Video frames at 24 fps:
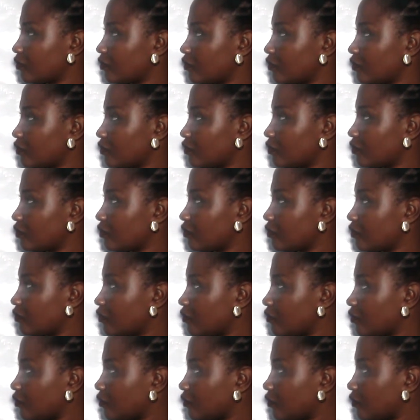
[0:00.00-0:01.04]

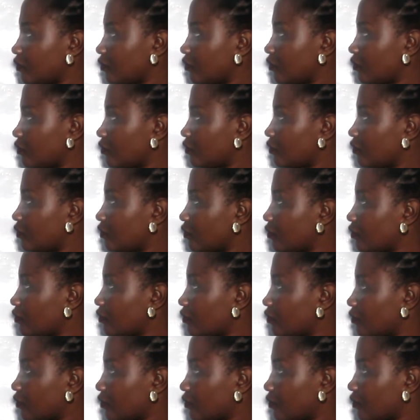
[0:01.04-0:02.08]

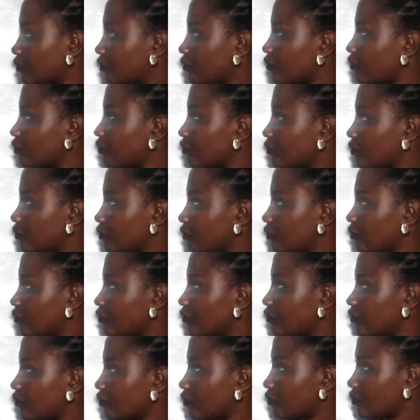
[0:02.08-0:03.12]

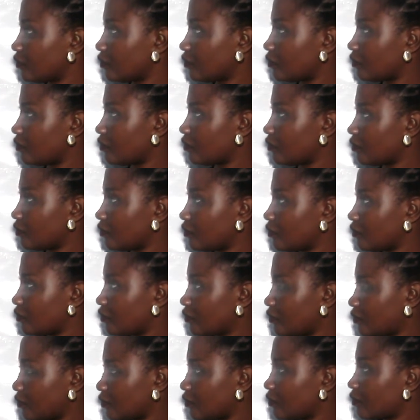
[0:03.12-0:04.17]

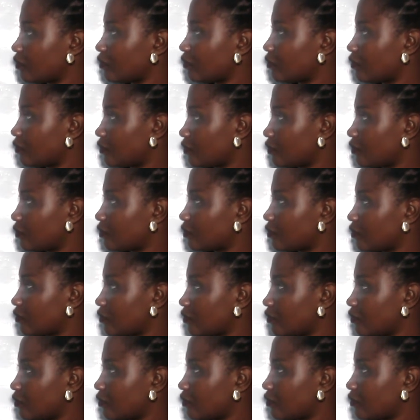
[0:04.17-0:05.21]

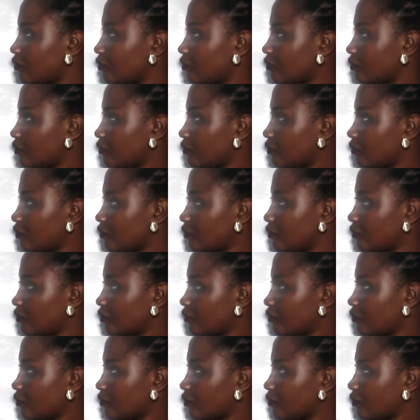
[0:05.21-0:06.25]

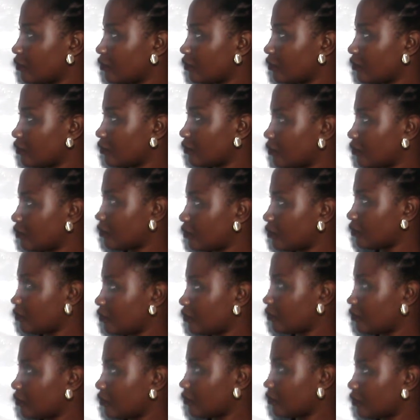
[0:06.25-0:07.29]

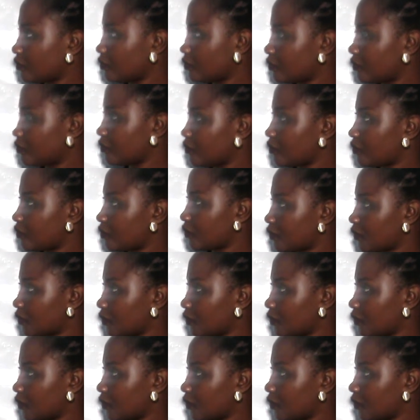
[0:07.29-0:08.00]
(silent)